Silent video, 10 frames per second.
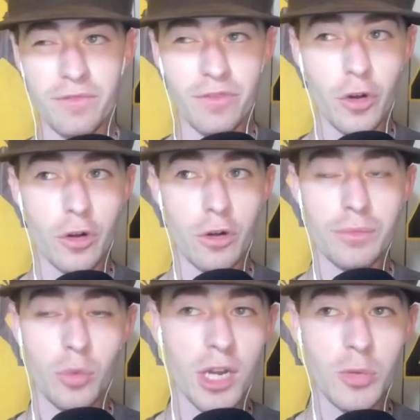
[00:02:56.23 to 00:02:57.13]
for
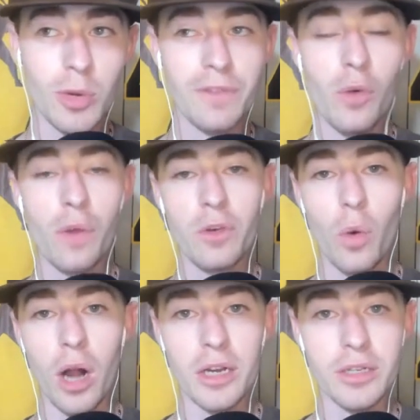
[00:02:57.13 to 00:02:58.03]
2024 for
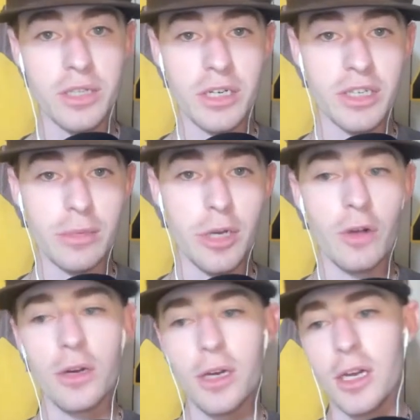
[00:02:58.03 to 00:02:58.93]
Wacha, 16
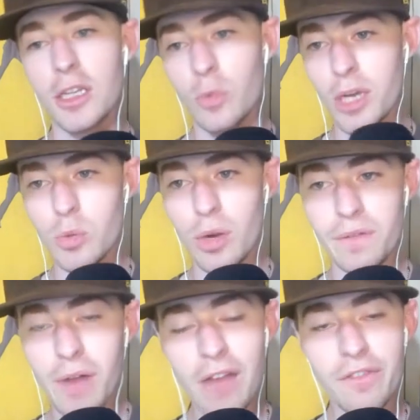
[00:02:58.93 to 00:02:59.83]
mil,
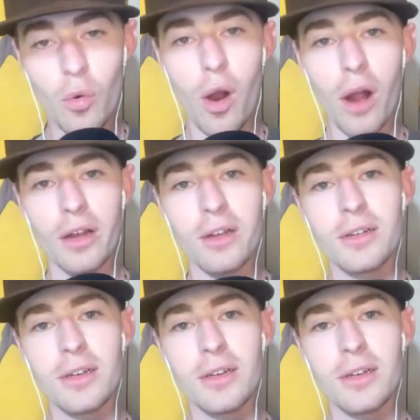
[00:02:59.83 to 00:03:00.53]
2025 for Wacha,